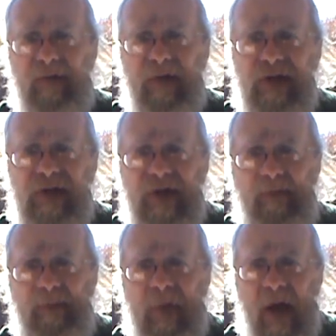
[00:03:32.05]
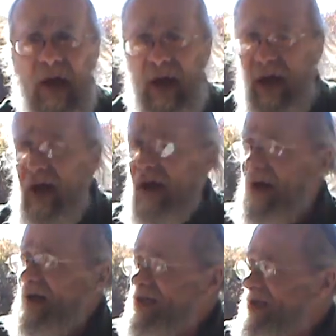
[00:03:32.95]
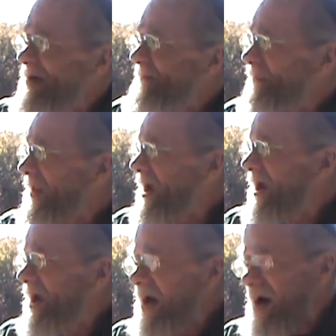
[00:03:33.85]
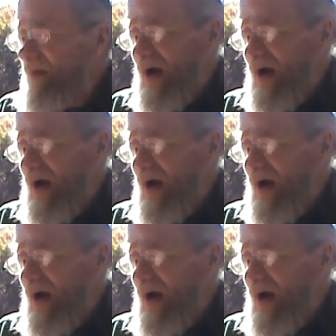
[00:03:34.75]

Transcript: But uh, yeah, it's a kind of